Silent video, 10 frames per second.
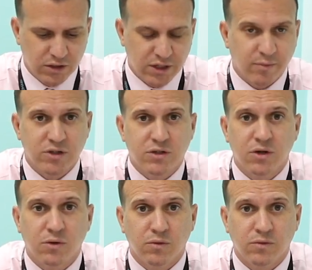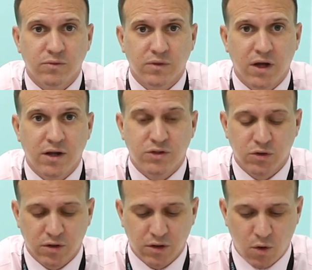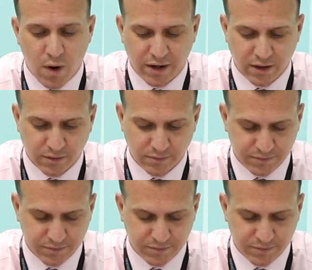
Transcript: Chapter 2 A Duck Quacking.